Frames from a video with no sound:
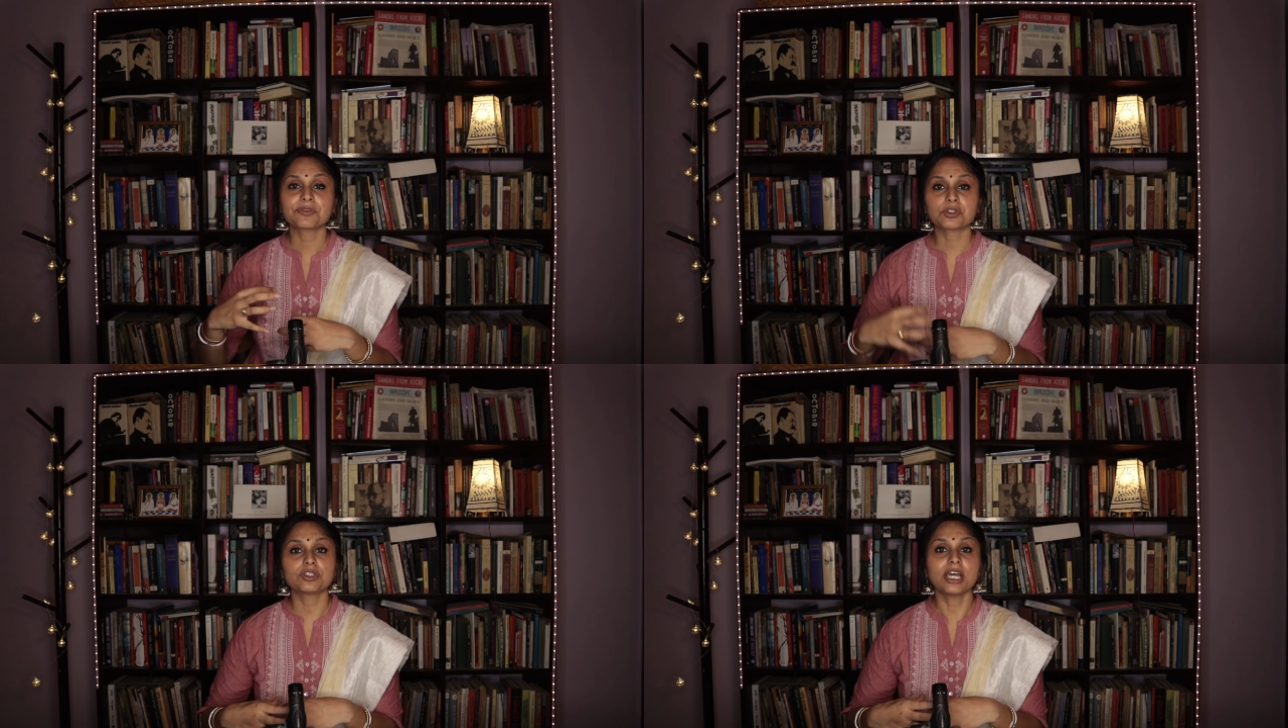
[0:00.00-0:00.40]

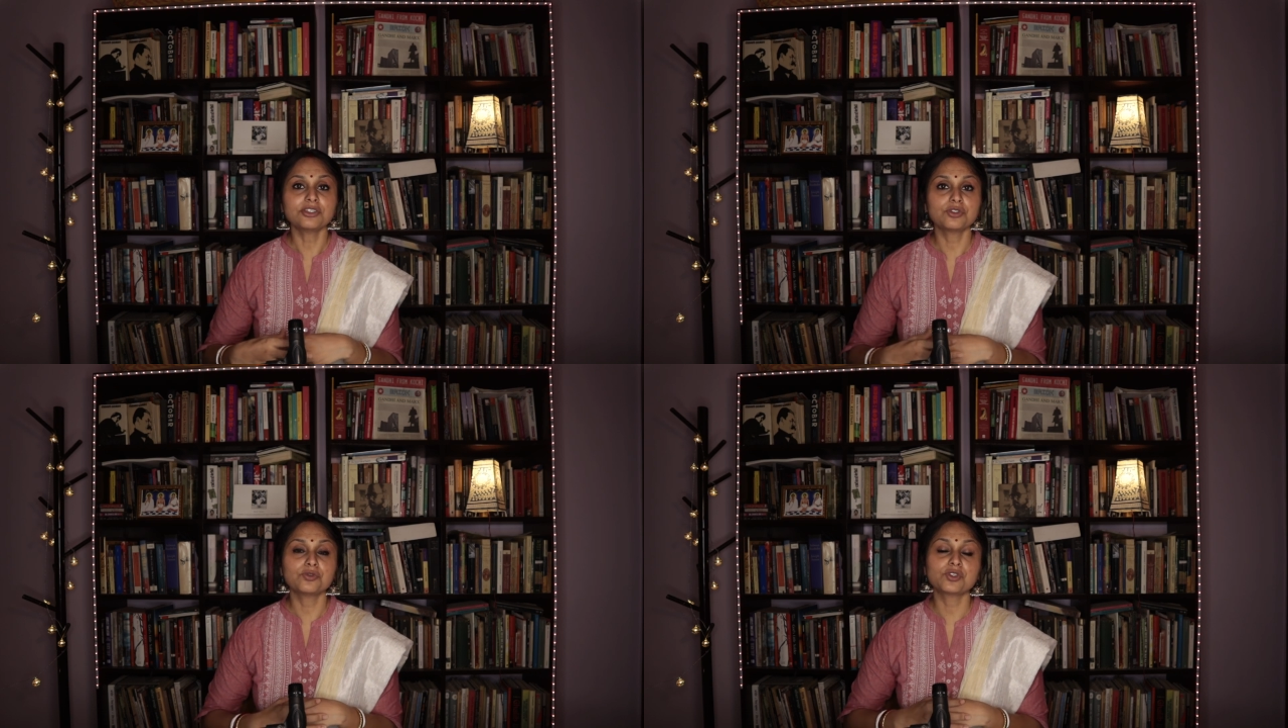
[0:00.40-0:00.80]
so
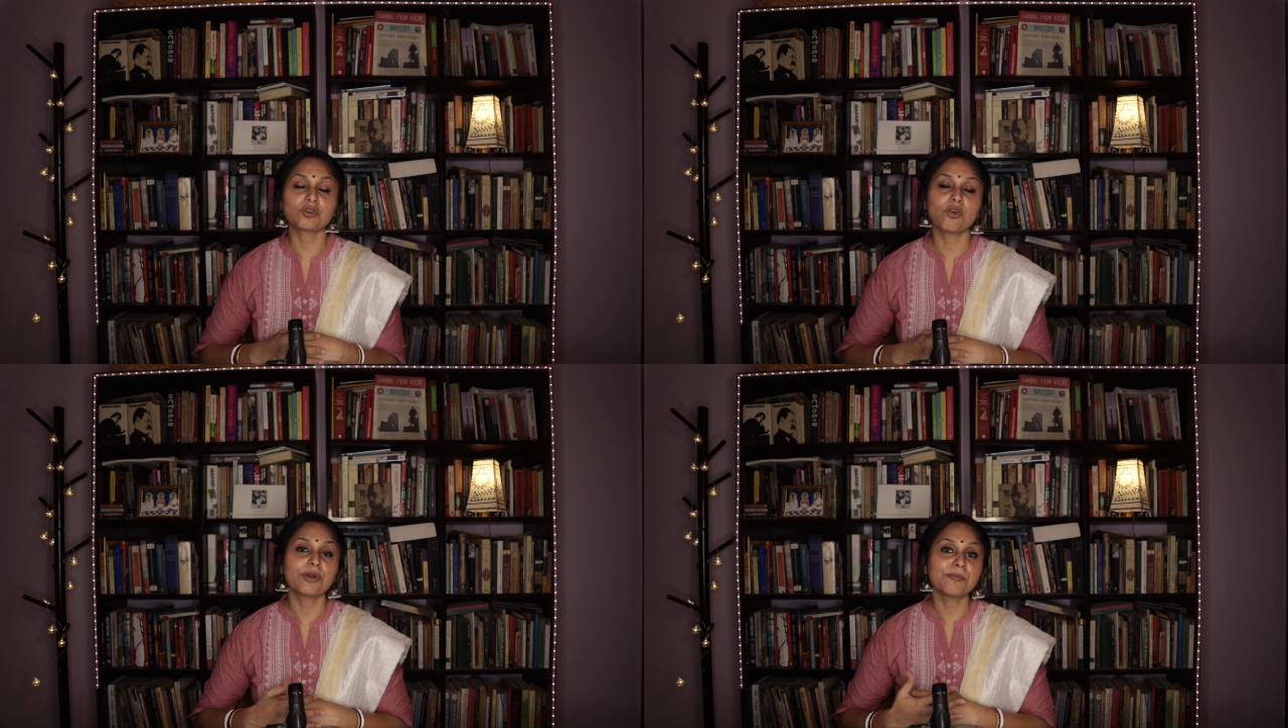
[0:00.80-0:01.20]
that you
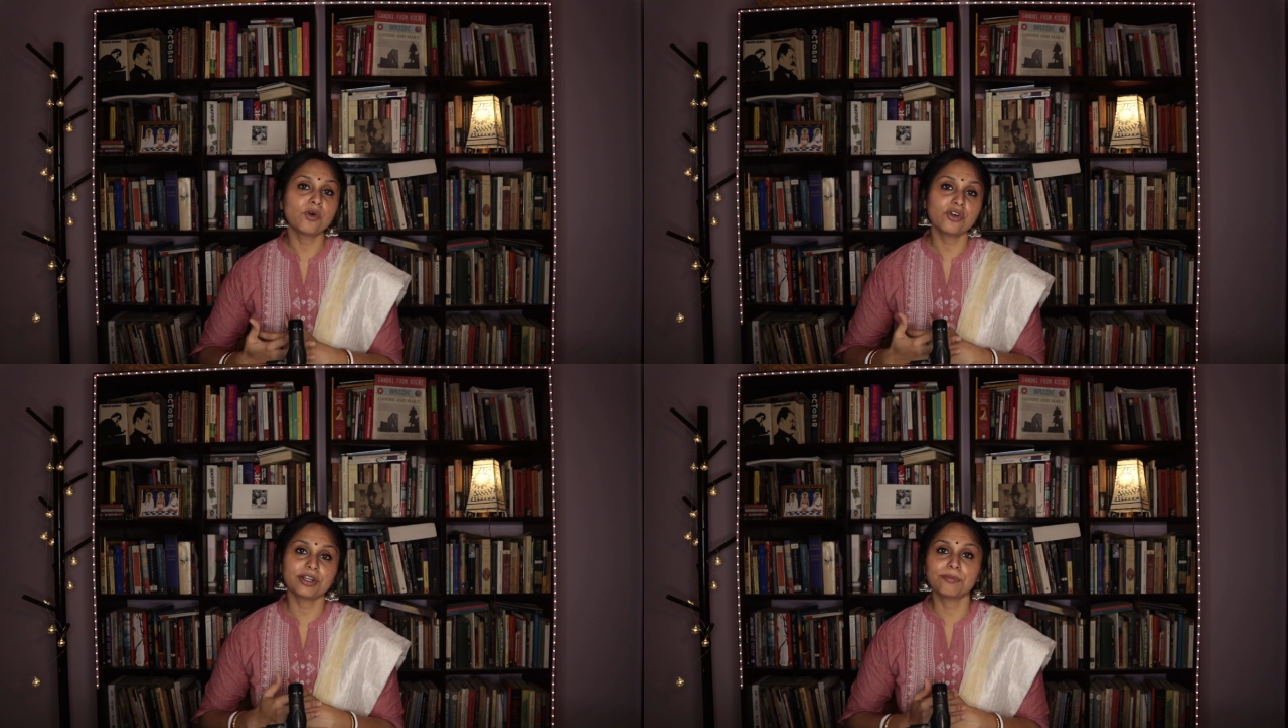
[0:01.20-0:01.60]
score
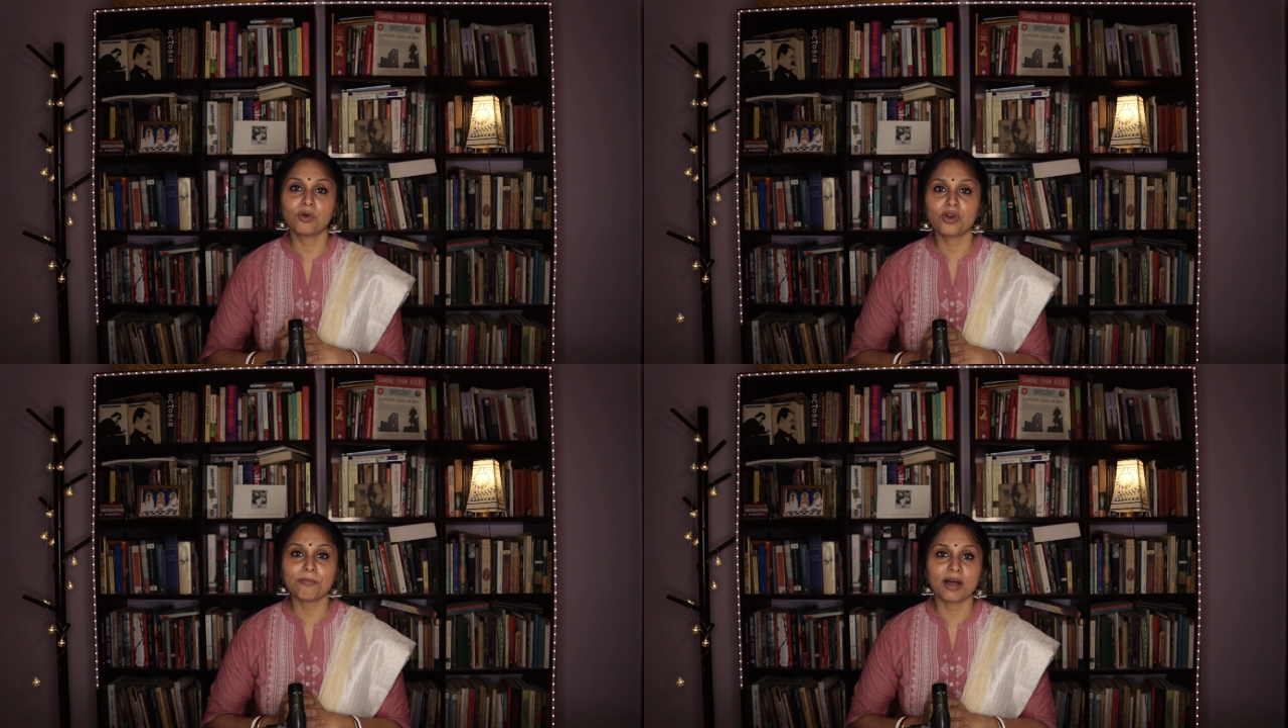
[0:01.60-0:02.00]
more and
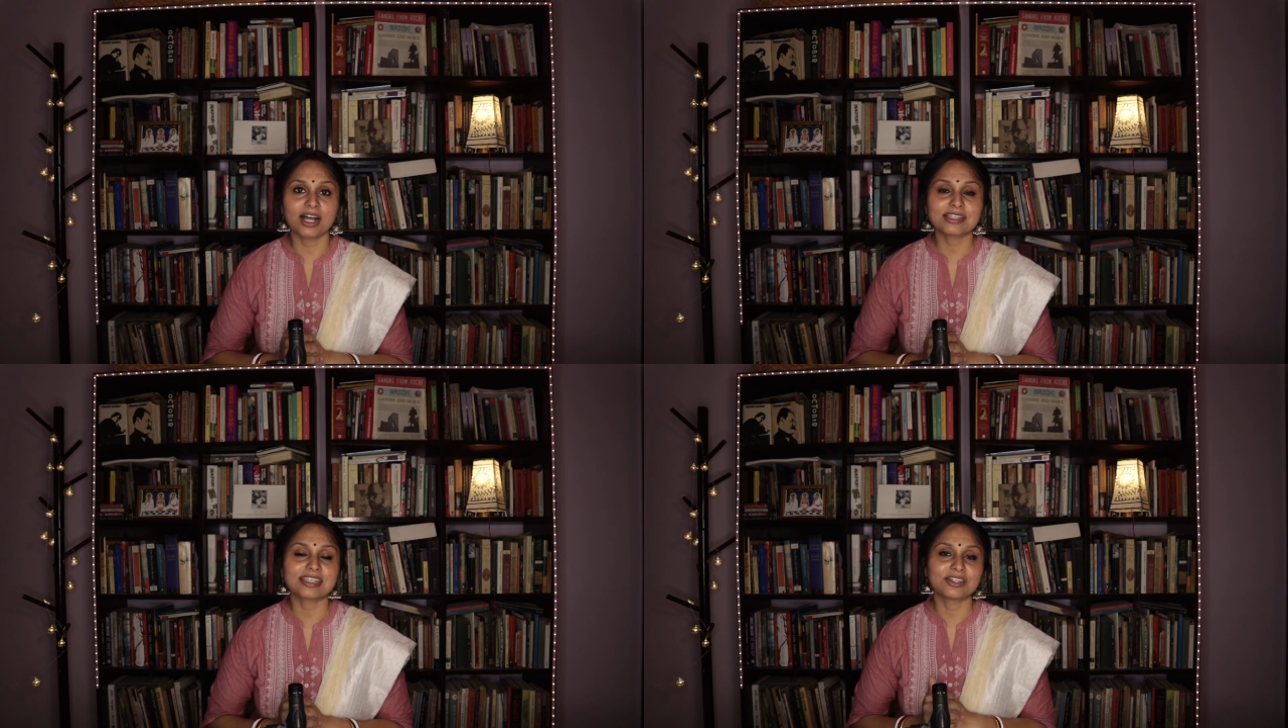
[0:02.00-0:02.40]
more
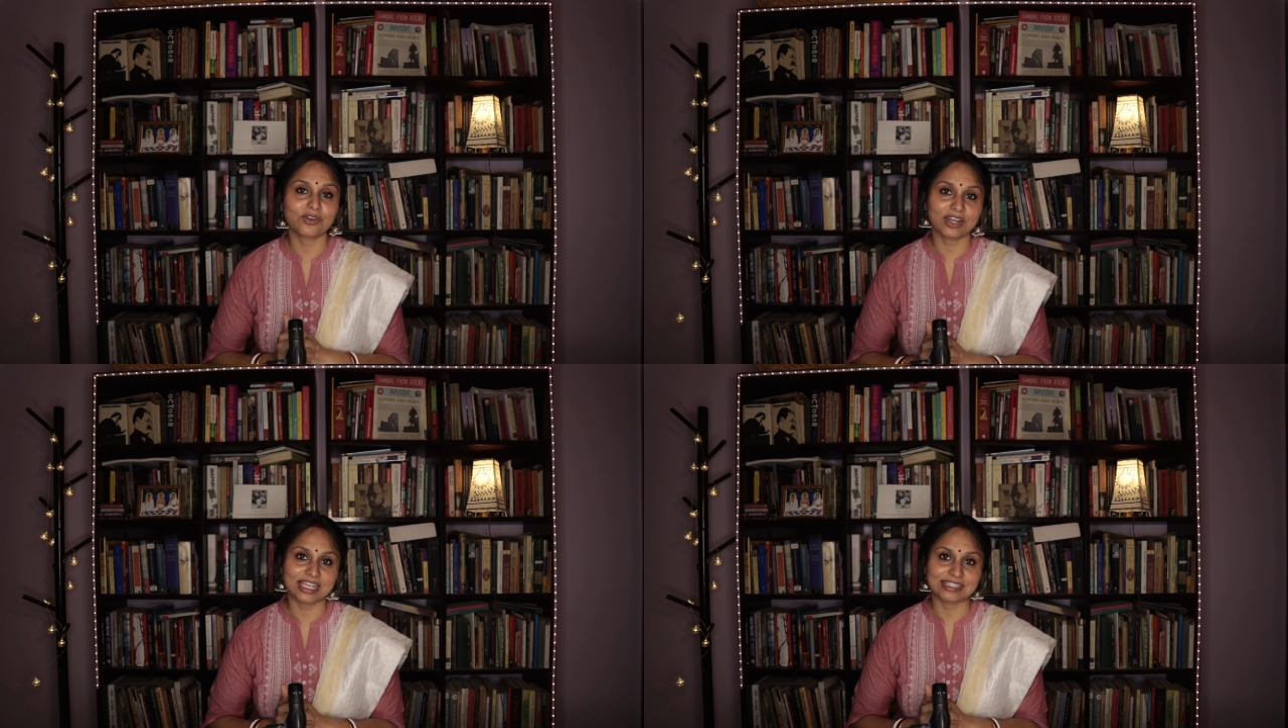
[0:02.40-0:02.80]
marks in
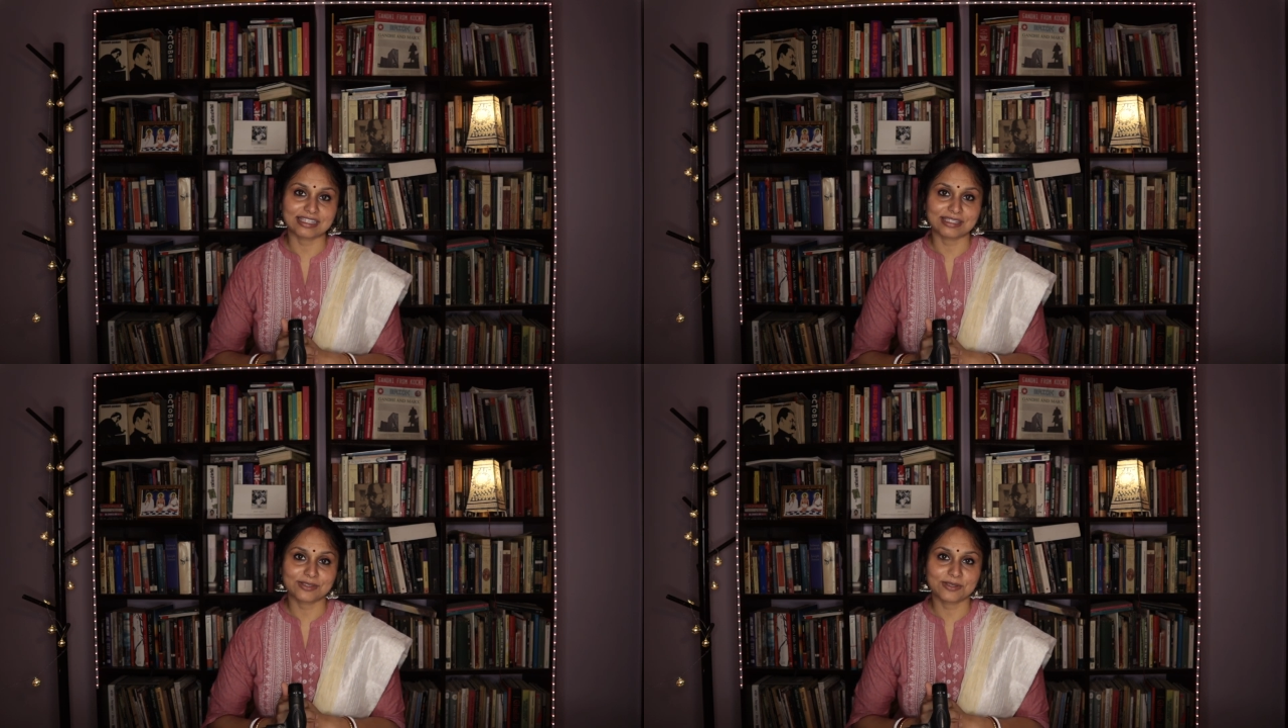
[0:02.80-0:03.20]
your
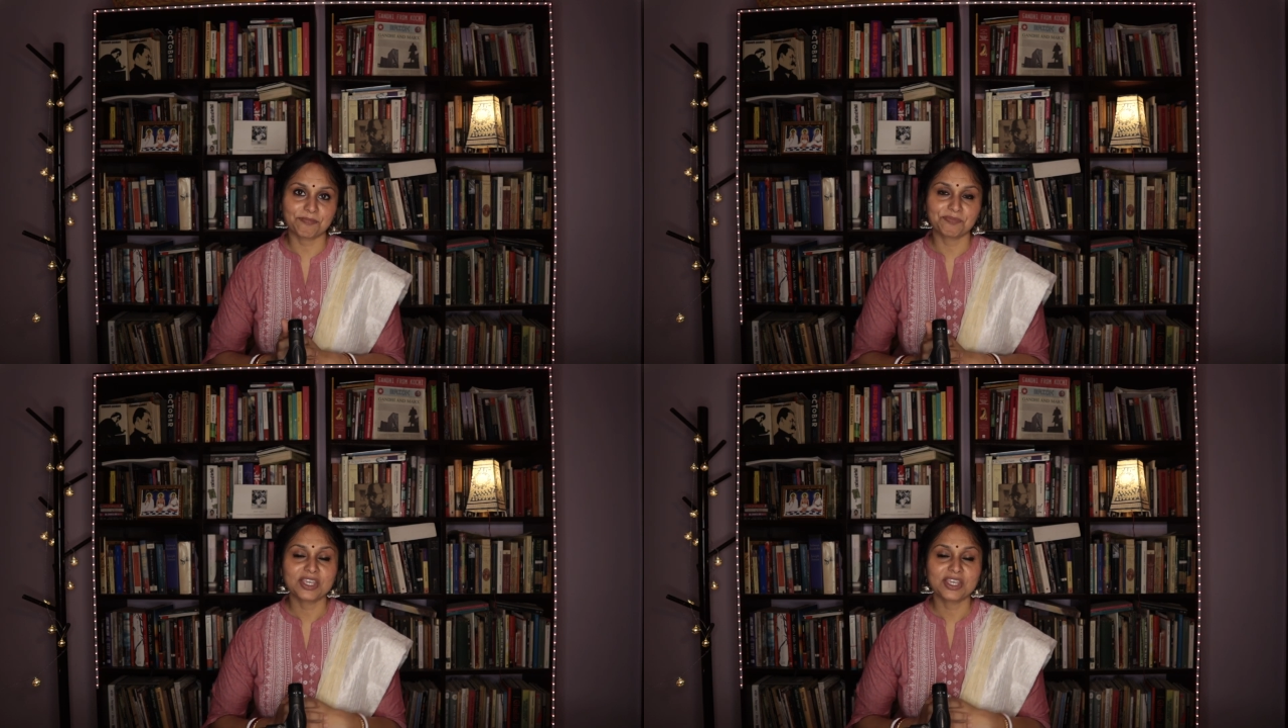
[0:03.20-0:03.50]
essays.